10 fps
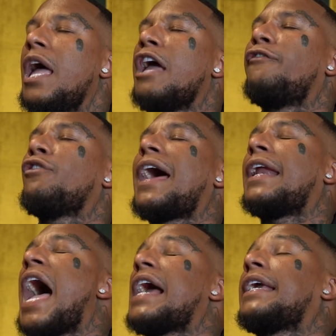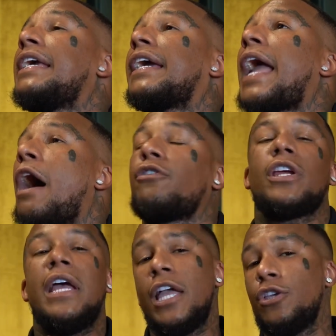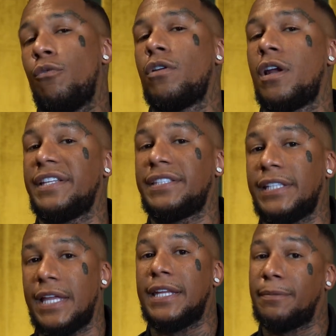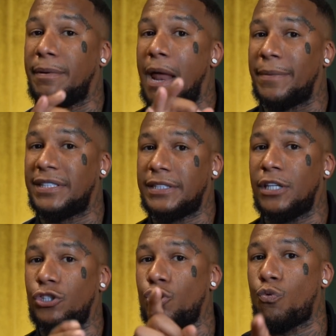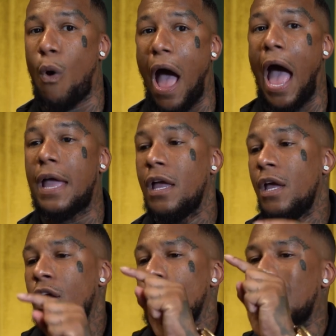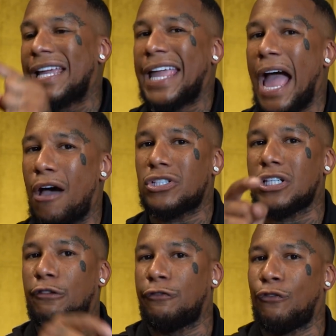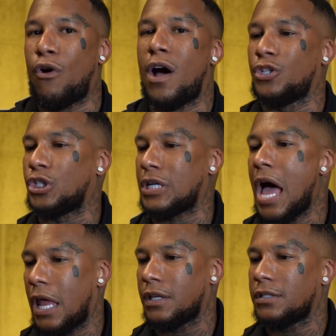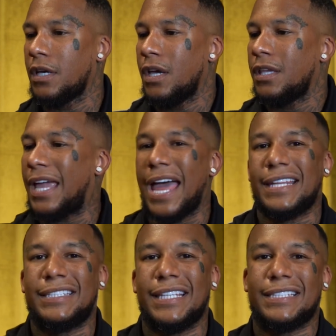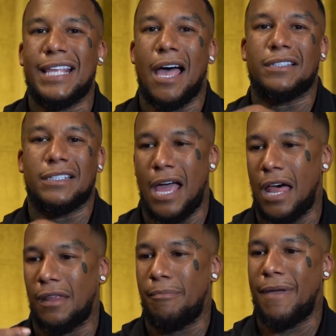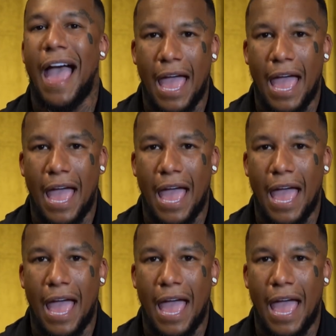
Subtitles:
If you got an IKEA couch, and you won't understand this, but I'm going to teach you why. Your couch is $400. You got a $6,000 bag.